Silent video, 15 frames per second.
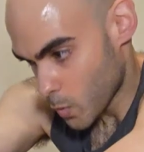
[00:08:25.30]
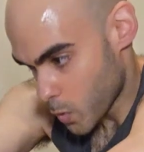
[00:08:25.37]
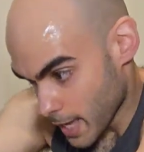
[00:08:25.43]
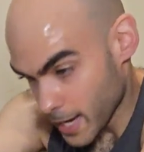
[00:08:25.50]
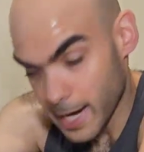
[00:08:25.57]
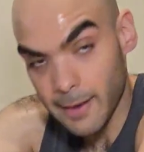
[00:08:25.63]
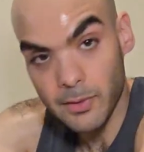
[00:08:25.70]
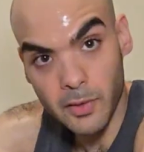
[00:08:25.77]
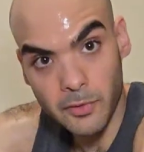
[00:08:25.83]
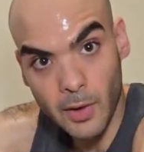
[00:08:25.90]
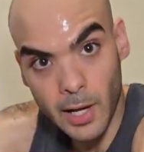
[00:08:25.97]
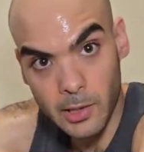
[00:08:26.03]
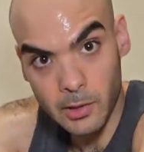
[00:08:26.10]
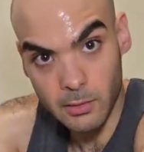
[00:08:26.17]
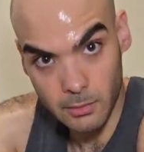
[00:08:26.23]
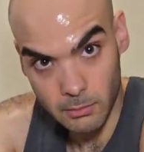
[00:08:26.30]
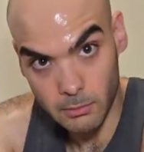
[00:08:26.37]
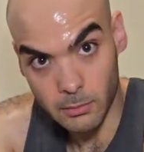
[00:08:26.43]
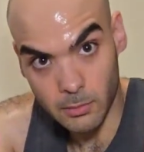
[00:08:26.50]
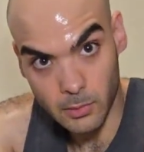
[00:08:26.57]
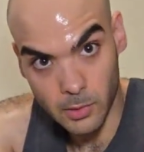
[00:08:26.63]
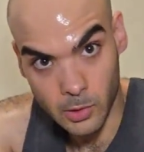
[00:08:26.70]
You have to find
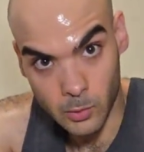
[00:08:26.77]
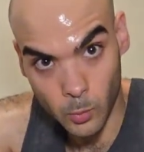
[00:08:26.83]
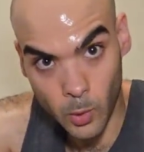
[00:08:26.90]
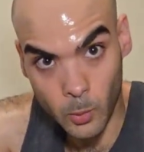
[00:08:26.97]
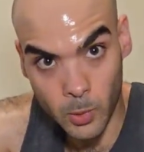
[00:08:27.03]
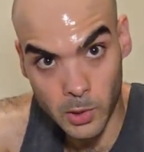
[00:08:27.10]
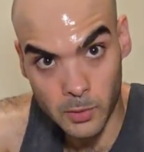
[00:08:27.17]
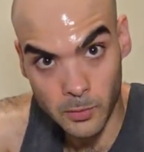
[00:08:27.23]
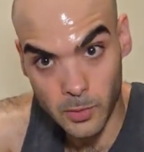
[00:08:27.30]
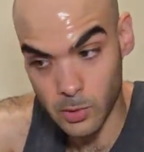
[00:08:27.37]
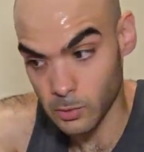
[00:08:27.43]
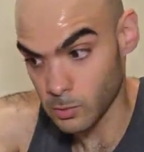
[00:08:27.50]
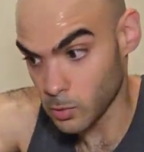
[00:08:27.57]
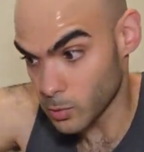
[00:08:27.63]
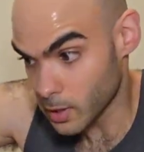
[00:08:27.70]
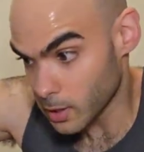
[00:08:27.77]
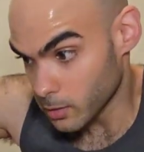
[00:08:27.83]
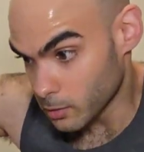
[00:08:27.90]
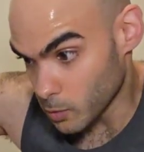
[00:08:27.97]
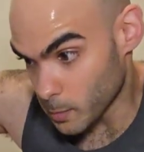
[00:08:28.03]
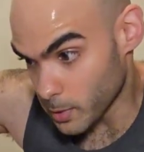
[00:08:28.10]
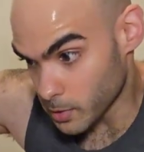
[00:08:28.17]
what works for you. You can
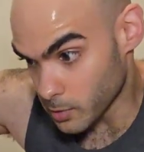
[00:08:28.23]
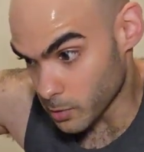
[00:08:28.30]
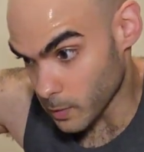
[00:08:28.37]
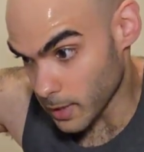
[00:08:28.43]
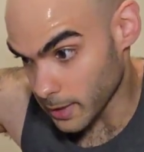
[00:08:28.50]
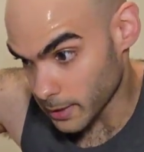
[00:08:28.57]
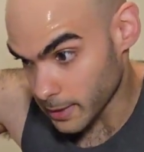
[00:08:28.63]
do a pistol squat like